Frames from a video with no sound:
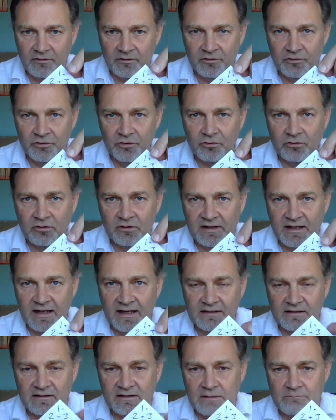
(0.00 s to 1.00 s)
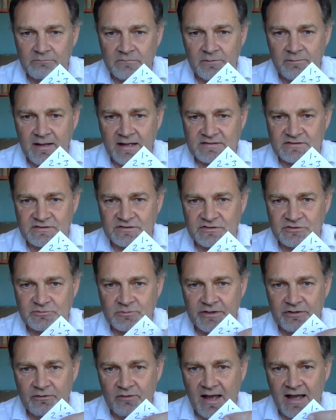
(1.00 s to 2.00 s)
you can get number patterns where
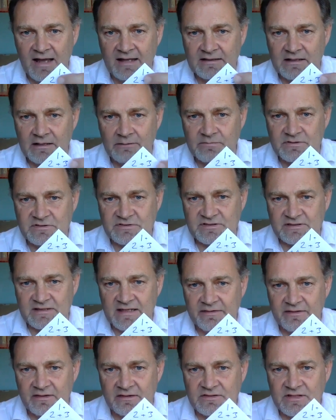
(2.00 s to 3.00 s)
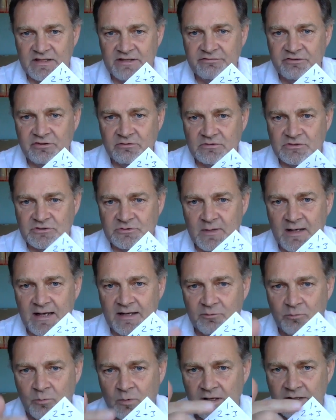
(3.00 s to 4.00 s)
you add numbers together. If you were to
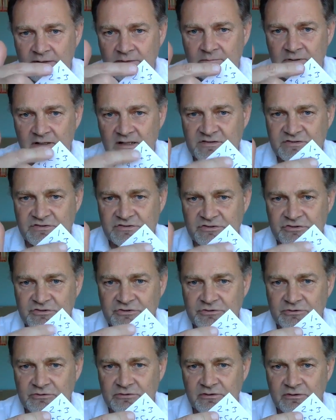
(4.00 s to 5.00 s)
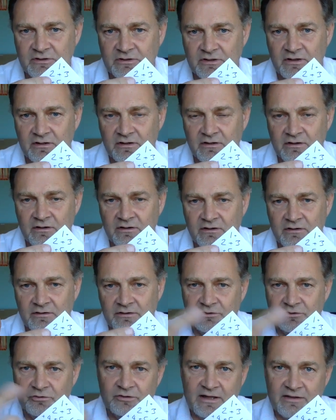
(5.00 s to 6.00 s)
add 1 plus 2,
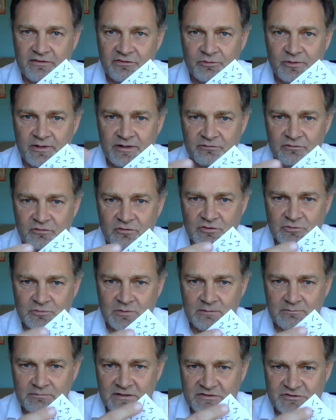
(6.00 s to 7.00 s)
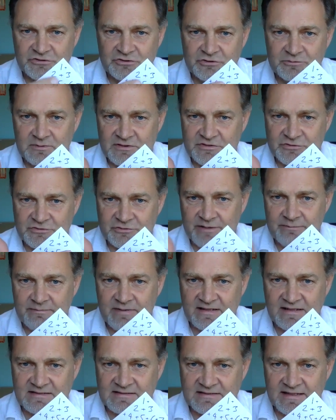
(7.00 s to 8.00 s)
you get 3, of course. 1 plus 2 plus 3
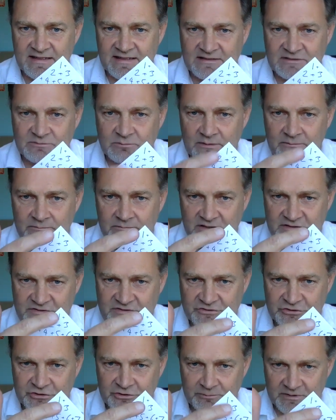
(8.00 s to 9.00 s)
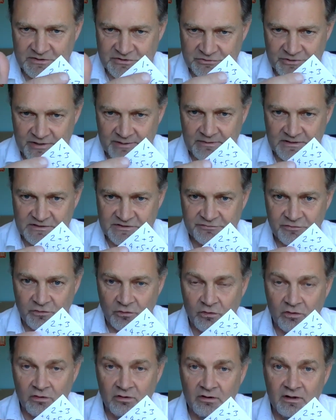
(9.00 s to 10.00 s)
makes 6. 1 plus 2 plus 3 plus
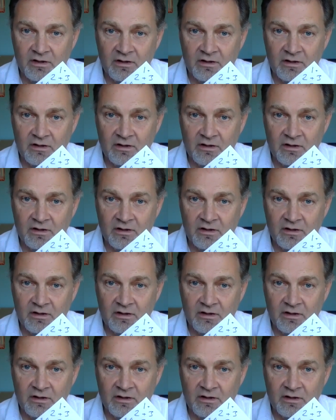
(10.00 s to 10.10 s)
4